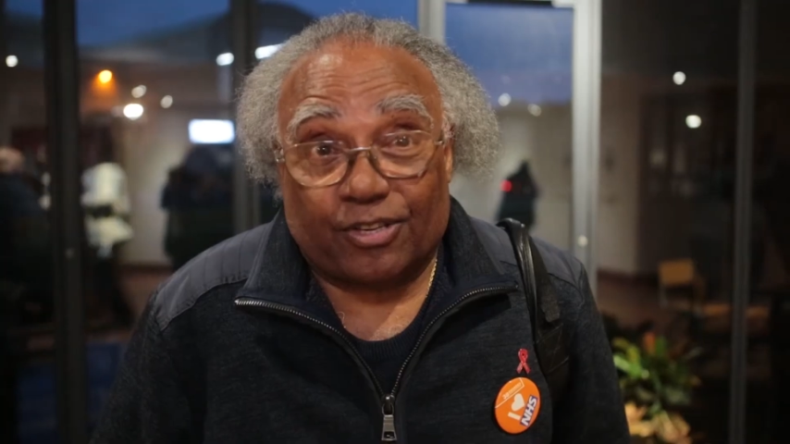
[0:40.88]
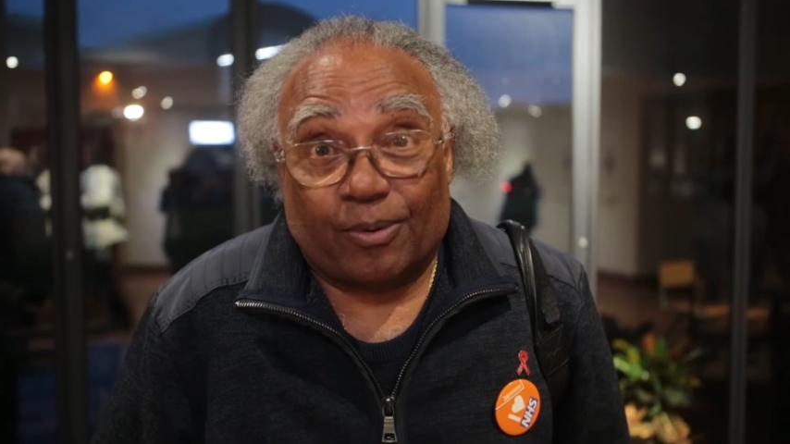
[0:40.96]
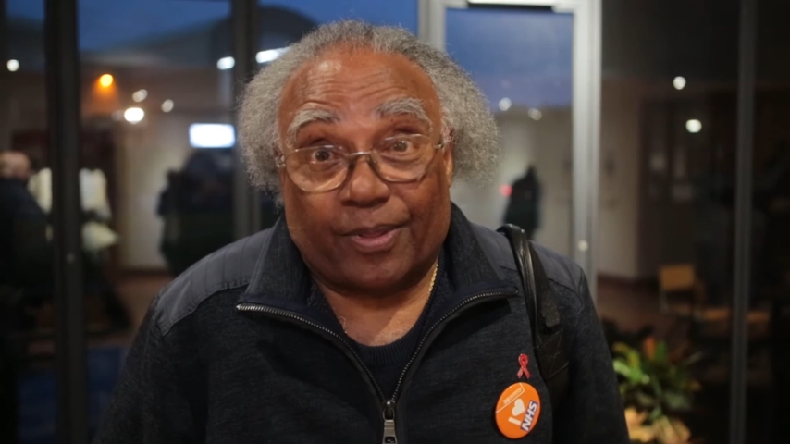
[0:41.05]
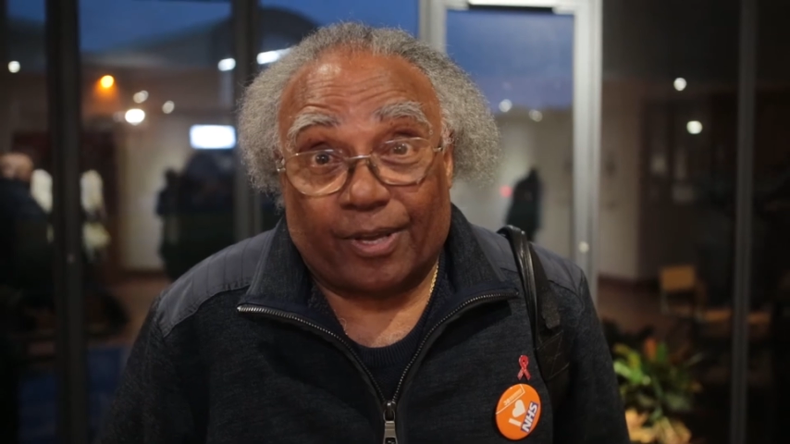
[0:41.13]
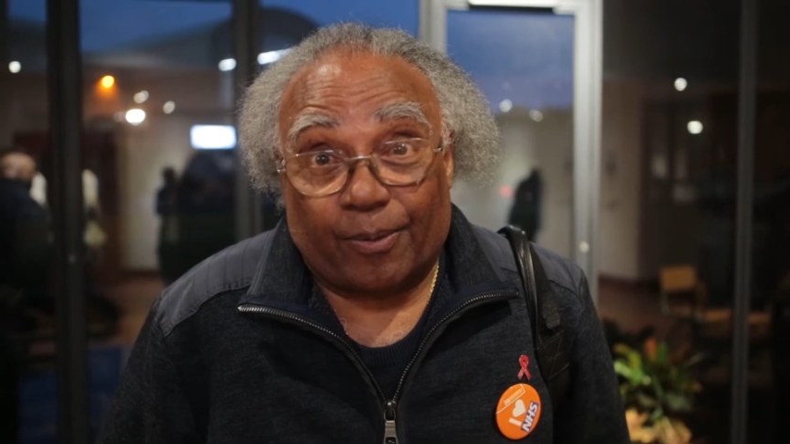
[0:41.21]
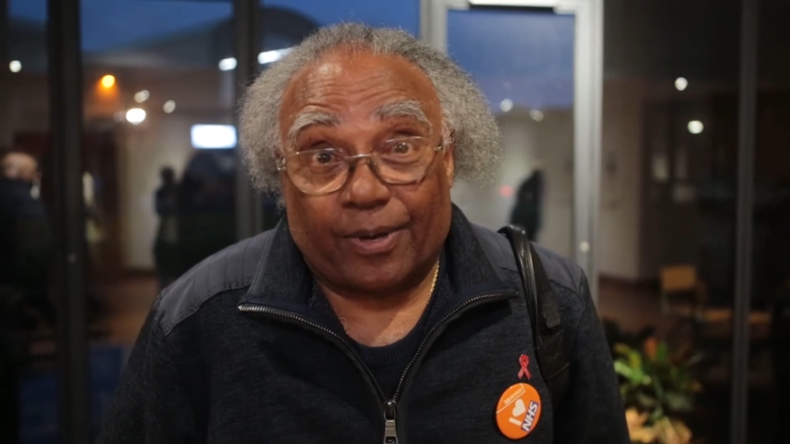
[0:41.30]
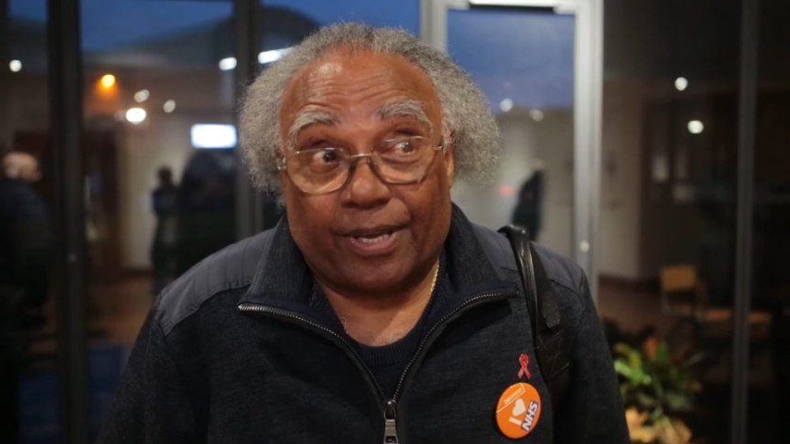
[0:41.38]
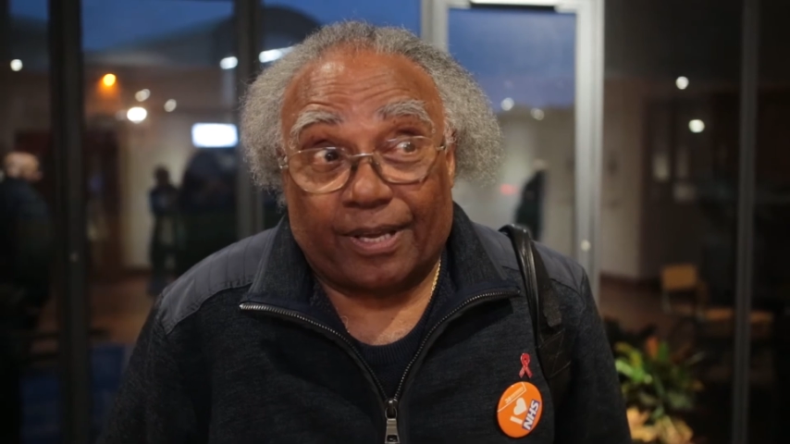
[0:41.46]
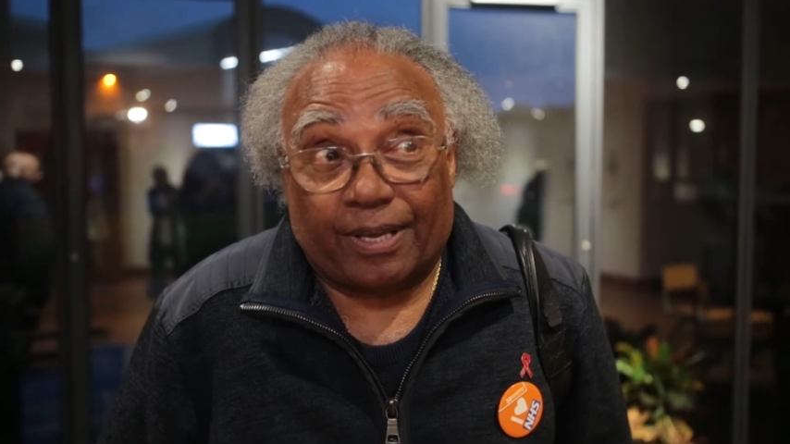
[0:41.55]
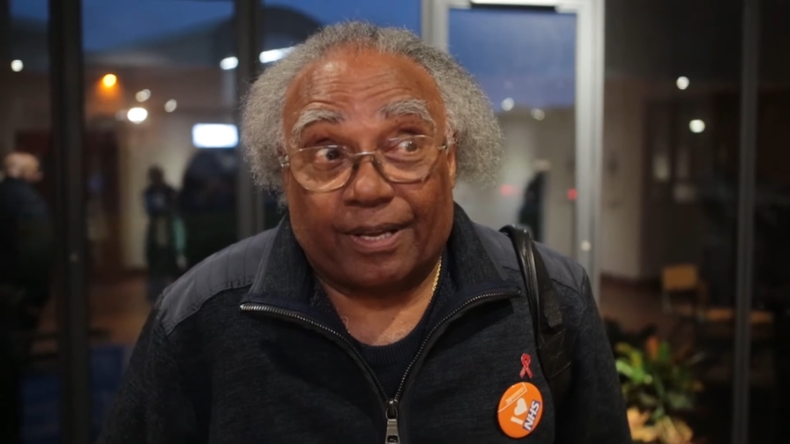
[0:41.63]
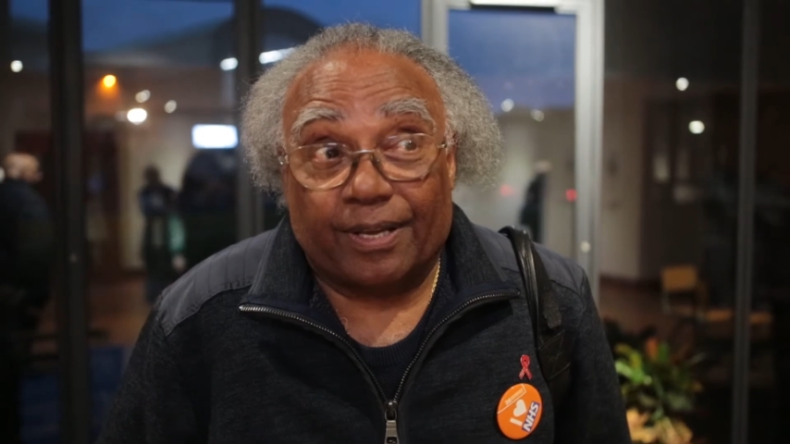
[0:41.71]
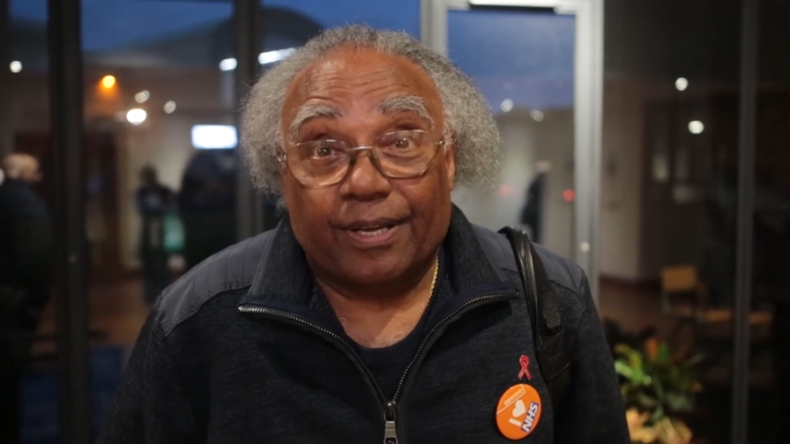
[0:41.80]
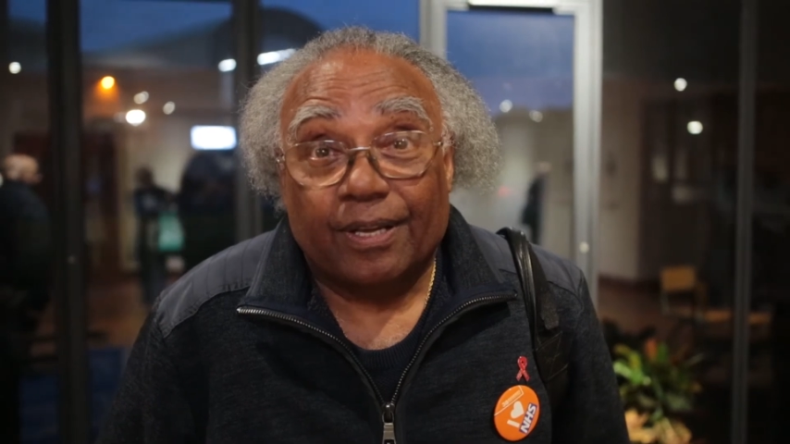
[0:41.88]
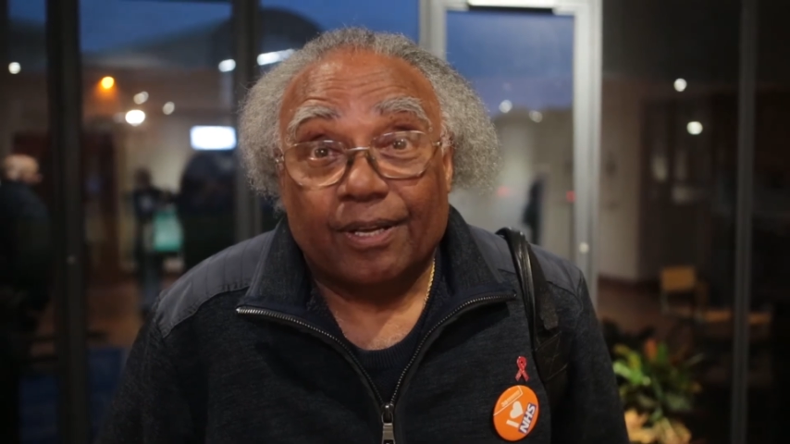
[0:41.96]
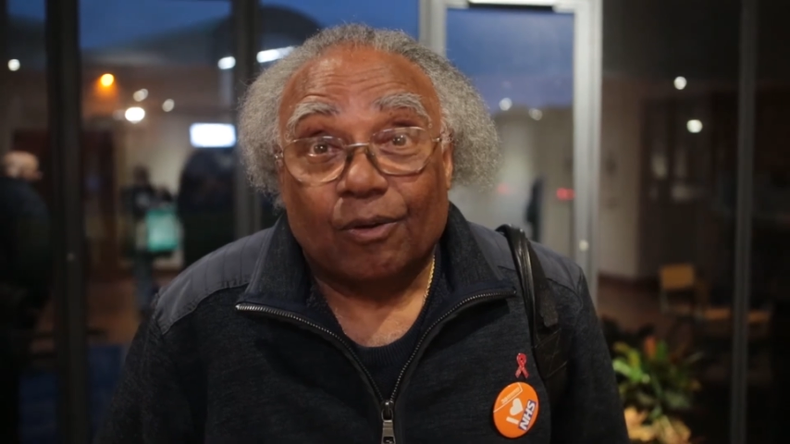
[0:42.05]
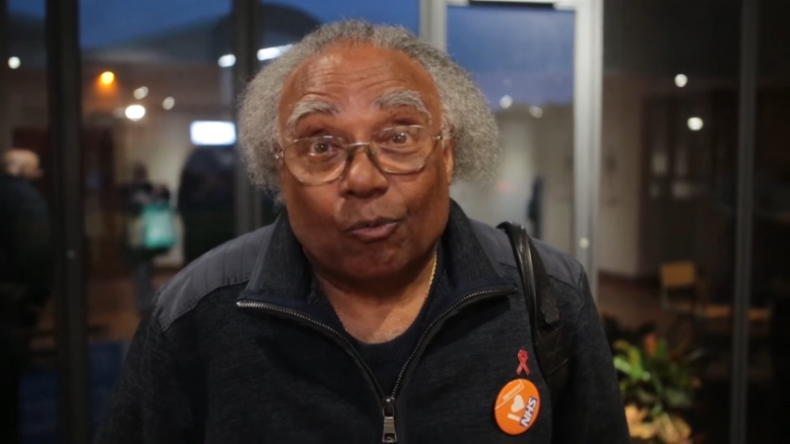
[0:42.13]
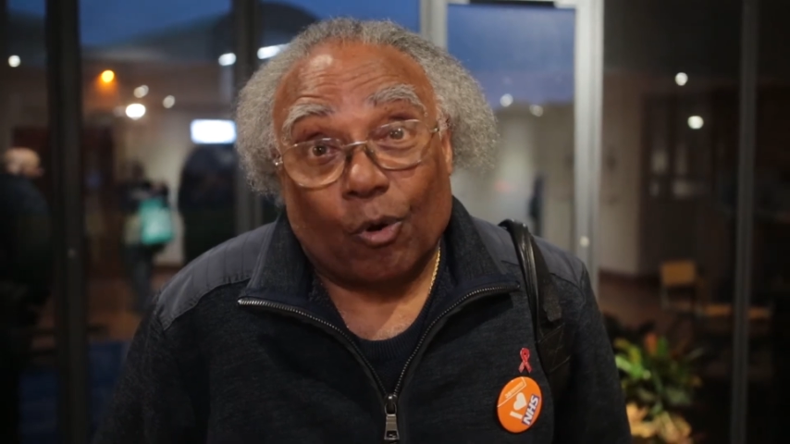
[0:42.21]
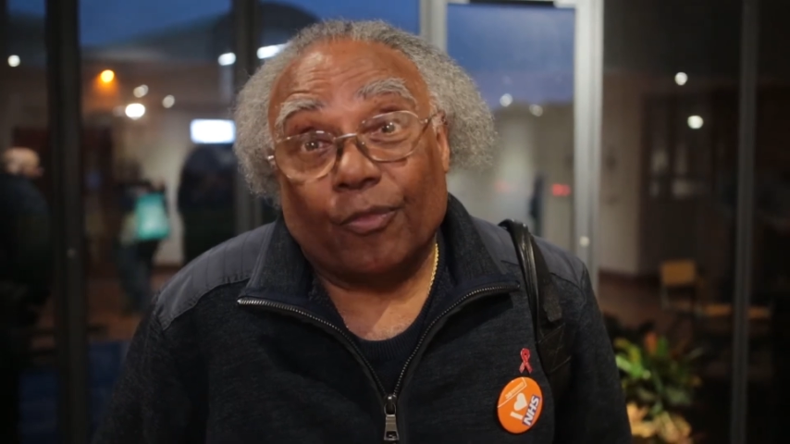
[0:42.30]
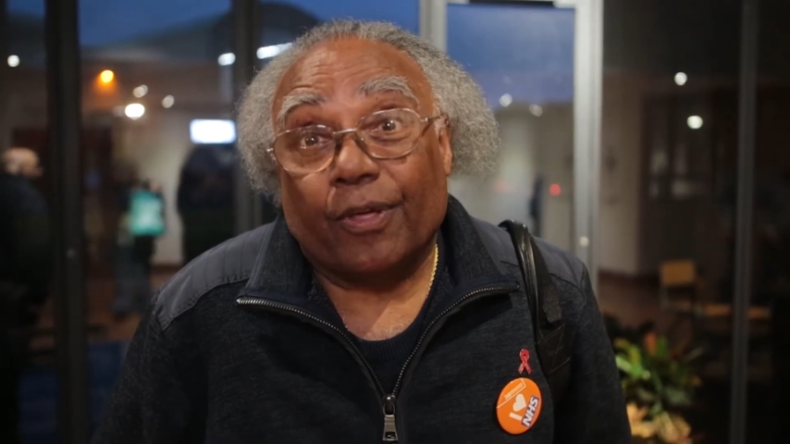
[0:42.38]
year when they were here, or